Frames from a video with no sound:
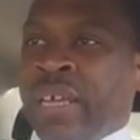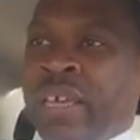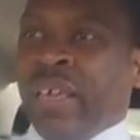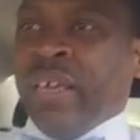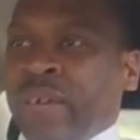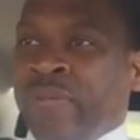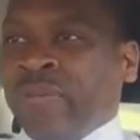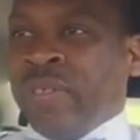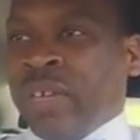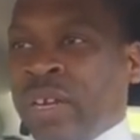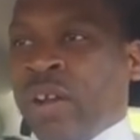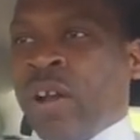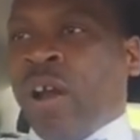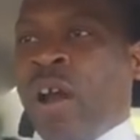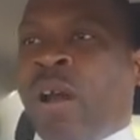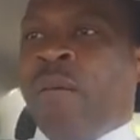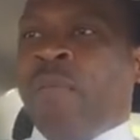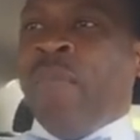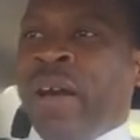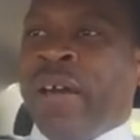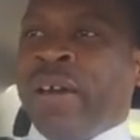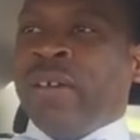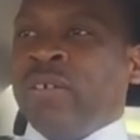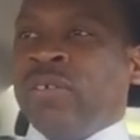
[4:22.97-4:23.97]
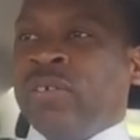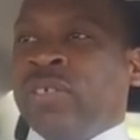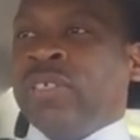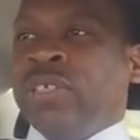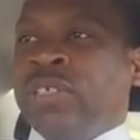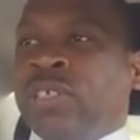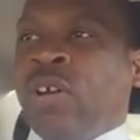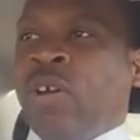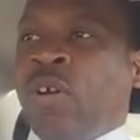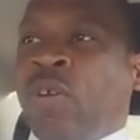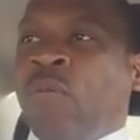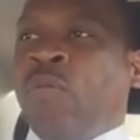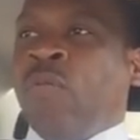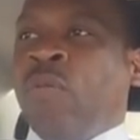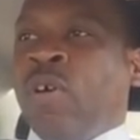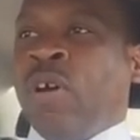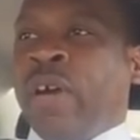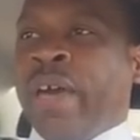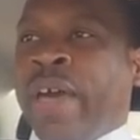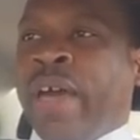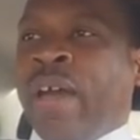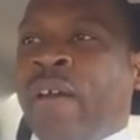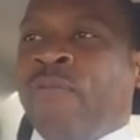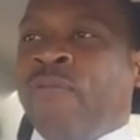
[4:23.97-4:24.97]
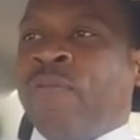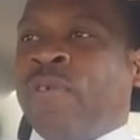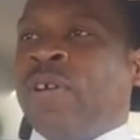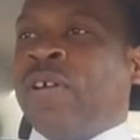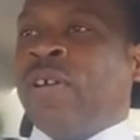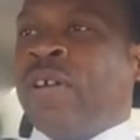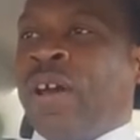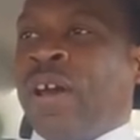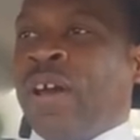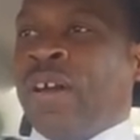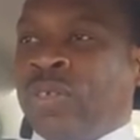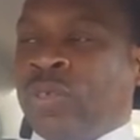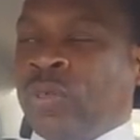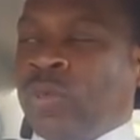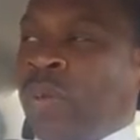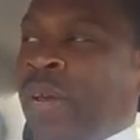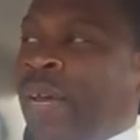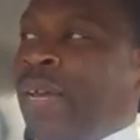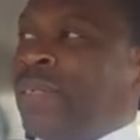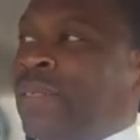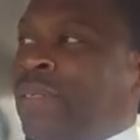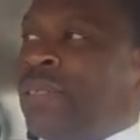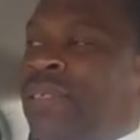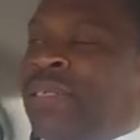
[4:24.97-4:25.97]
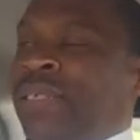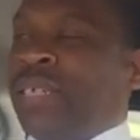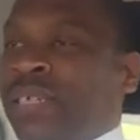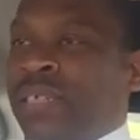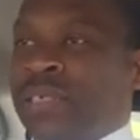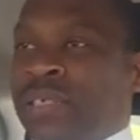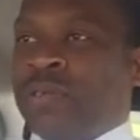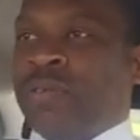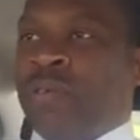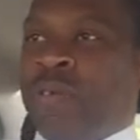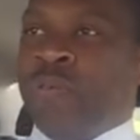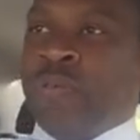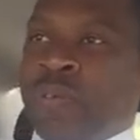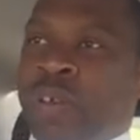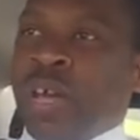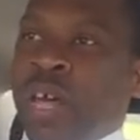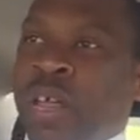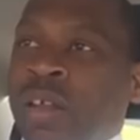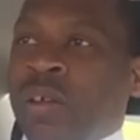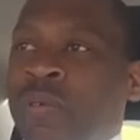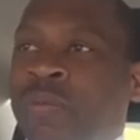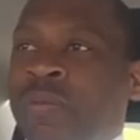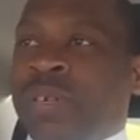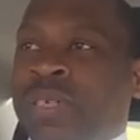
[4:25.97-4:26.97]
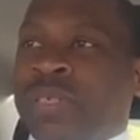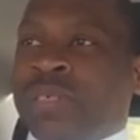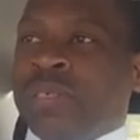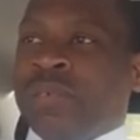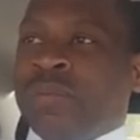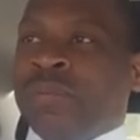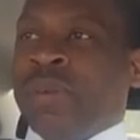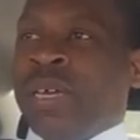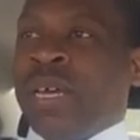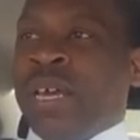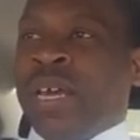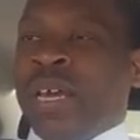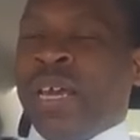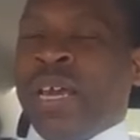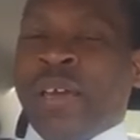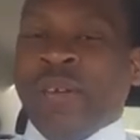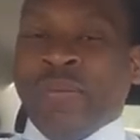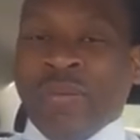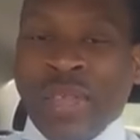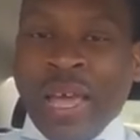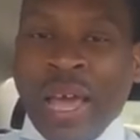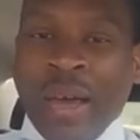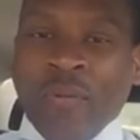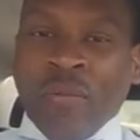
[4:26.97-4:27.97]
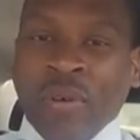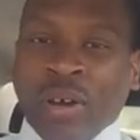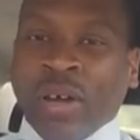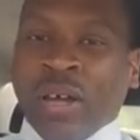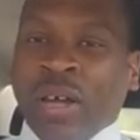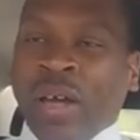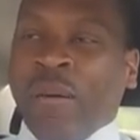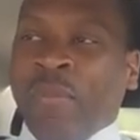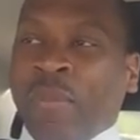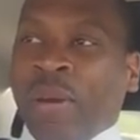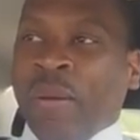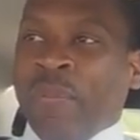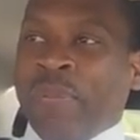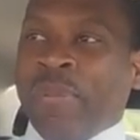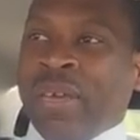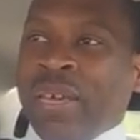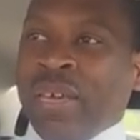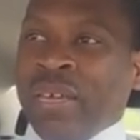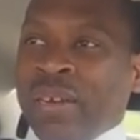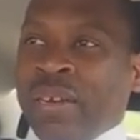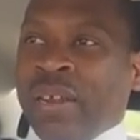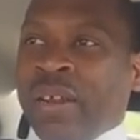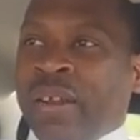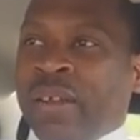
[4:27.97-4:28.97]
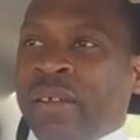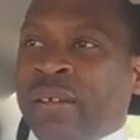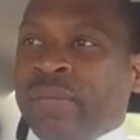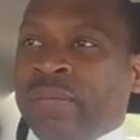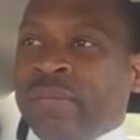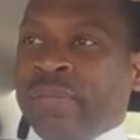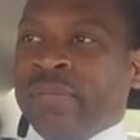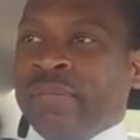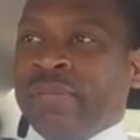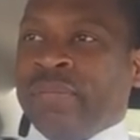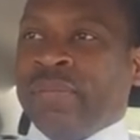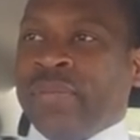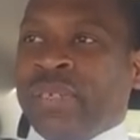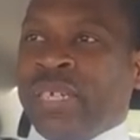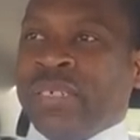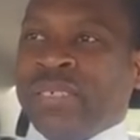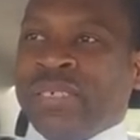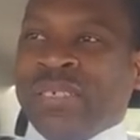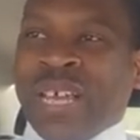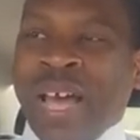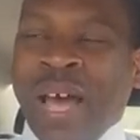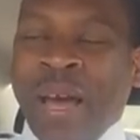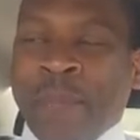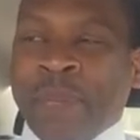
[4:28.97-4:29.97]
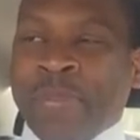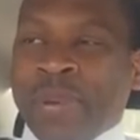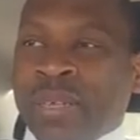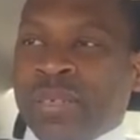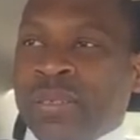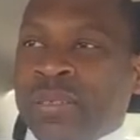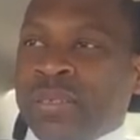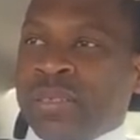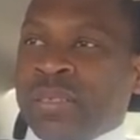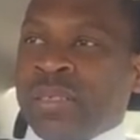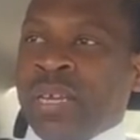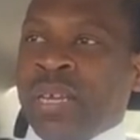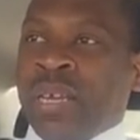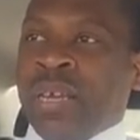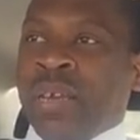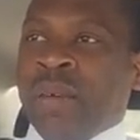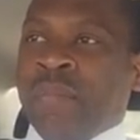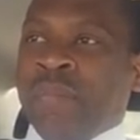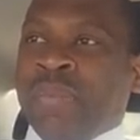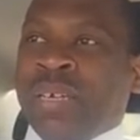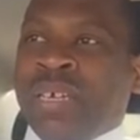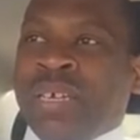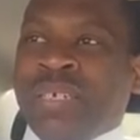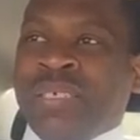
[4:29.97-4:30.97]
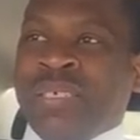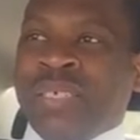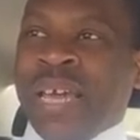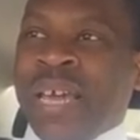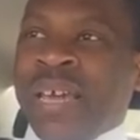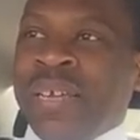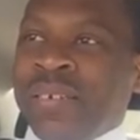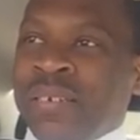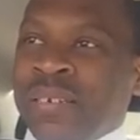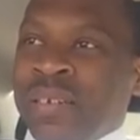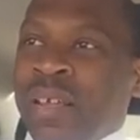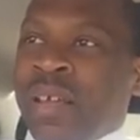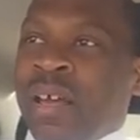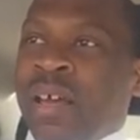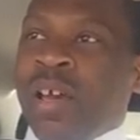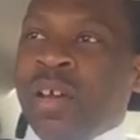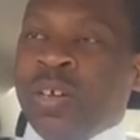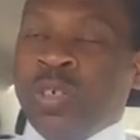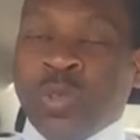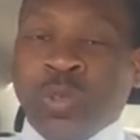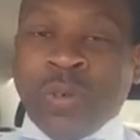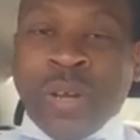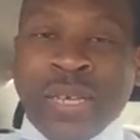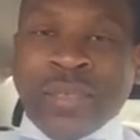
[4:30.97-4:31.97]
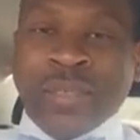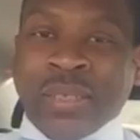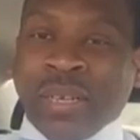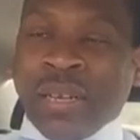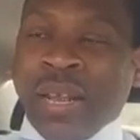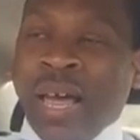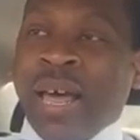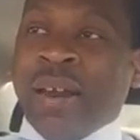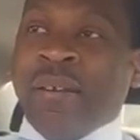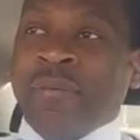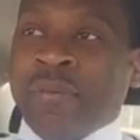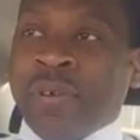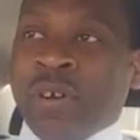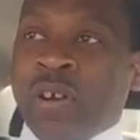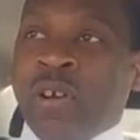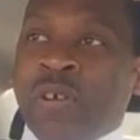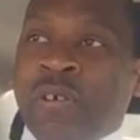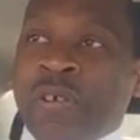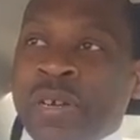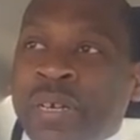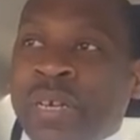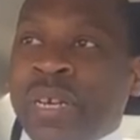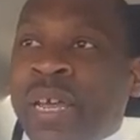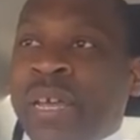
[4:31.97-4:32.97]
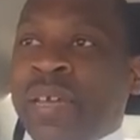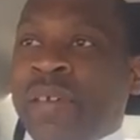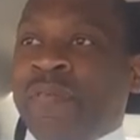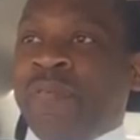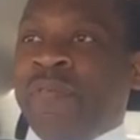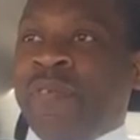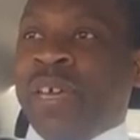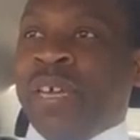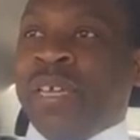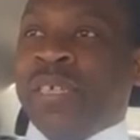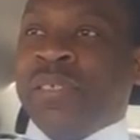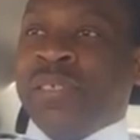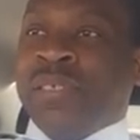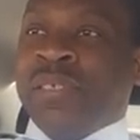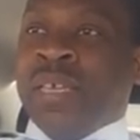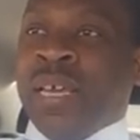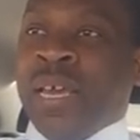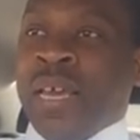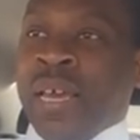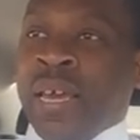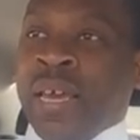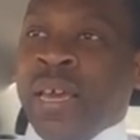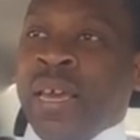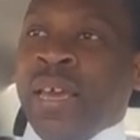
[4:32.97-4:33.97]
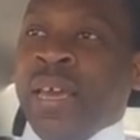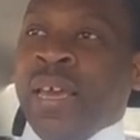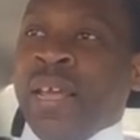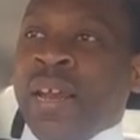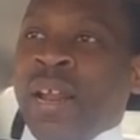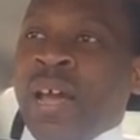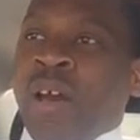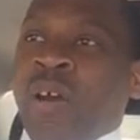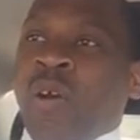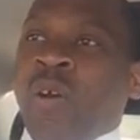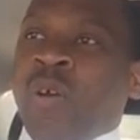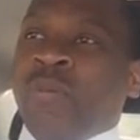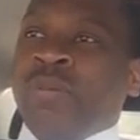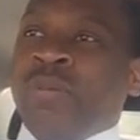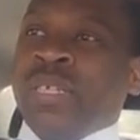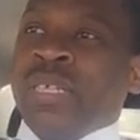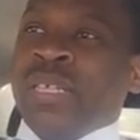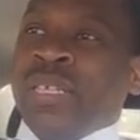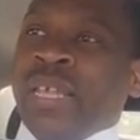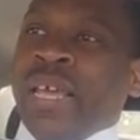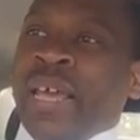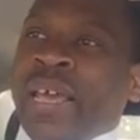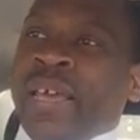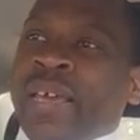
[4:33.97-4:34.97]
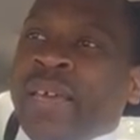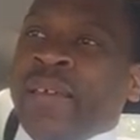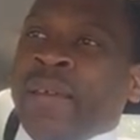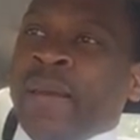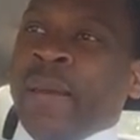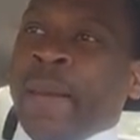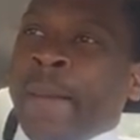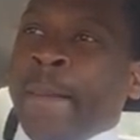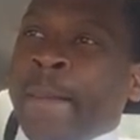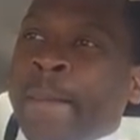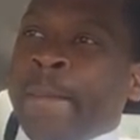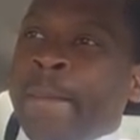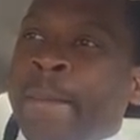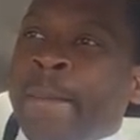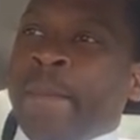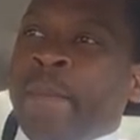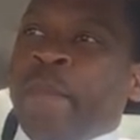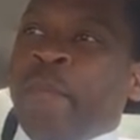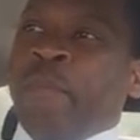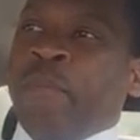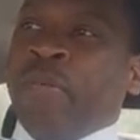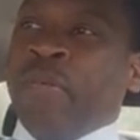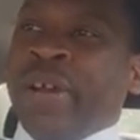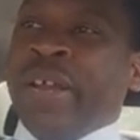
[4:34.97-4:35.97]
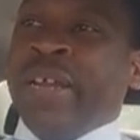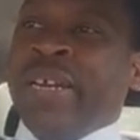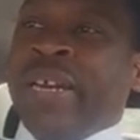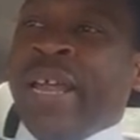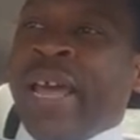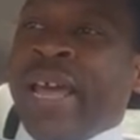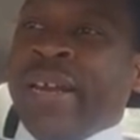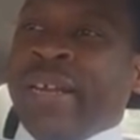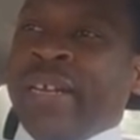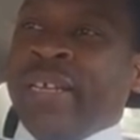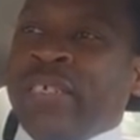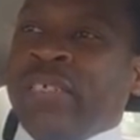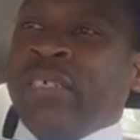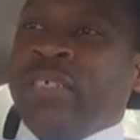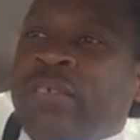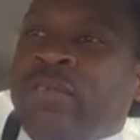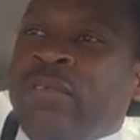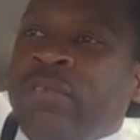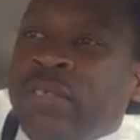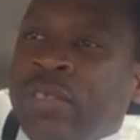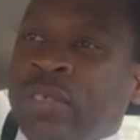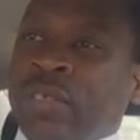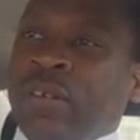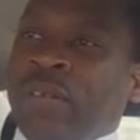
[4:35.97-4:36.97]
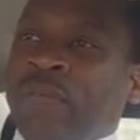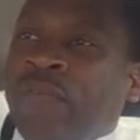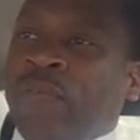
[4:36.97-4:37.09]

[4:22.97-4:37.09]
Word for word: if the Carmichael show will ever address the issue of colorism, if that will come up in their their topics, because they address a lot of current day events. And I hope that they bring that issue to